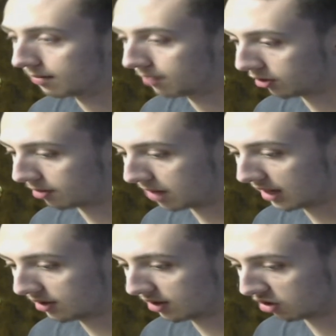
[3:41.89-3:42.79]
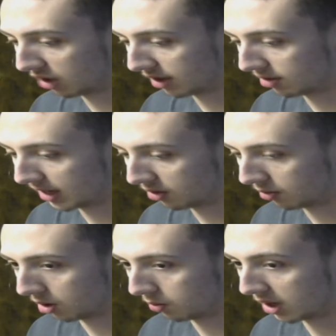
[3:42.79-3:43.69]
Builds a box and he tries to make it
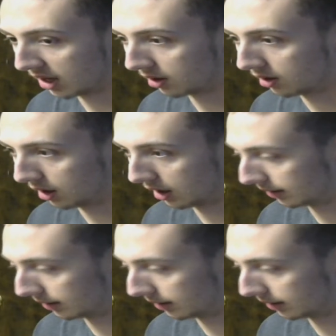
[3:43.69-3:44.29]
to her when